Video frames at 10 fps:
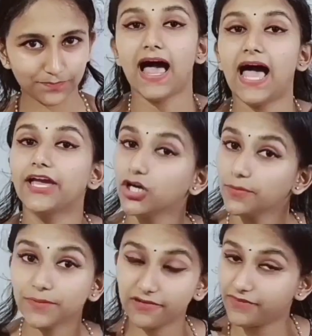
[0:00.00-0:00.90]
I
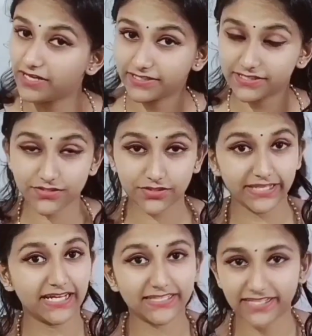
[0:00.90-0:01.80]
hope you have understood
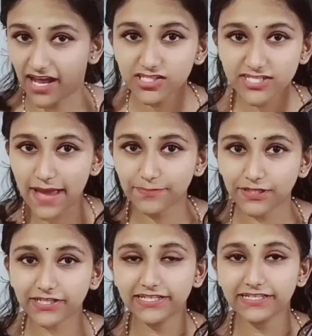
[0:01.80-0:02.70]
the entire chapter
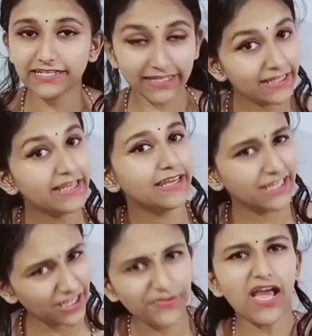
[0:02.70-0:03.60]
clearly.
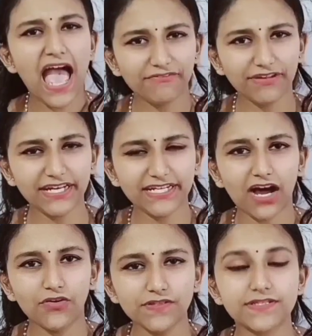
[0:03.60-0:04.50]
If you have any
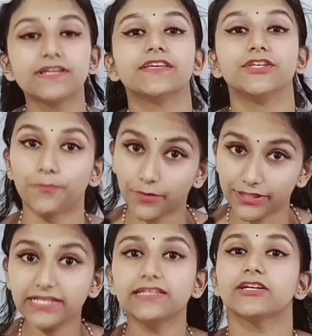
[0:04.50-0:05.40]
doubts, you put
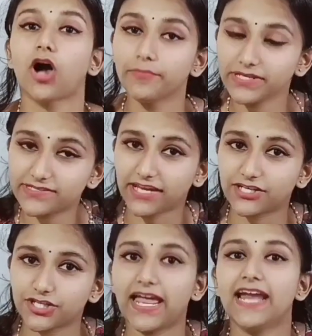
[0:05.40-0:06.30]
it in the comment
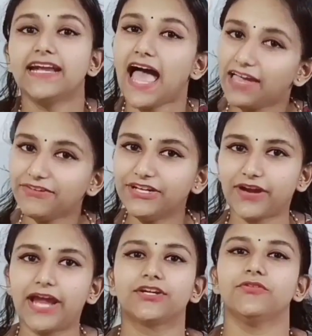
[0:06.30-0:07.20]
section and I will
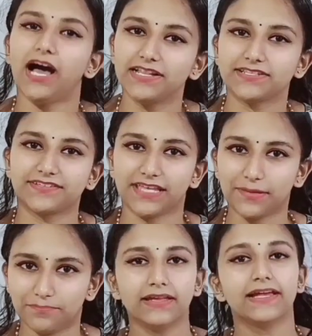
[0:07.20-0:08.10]
try to answer
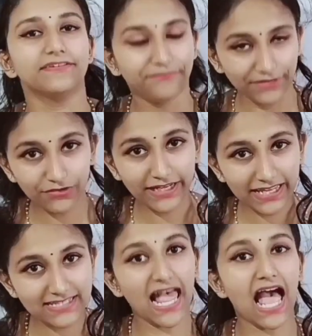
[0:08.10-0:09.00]
them. In few
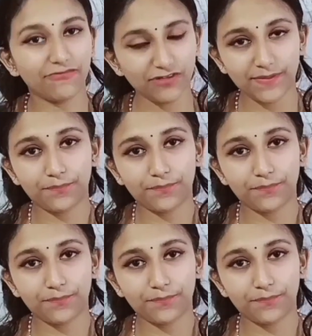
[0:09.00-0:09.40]
days, I will be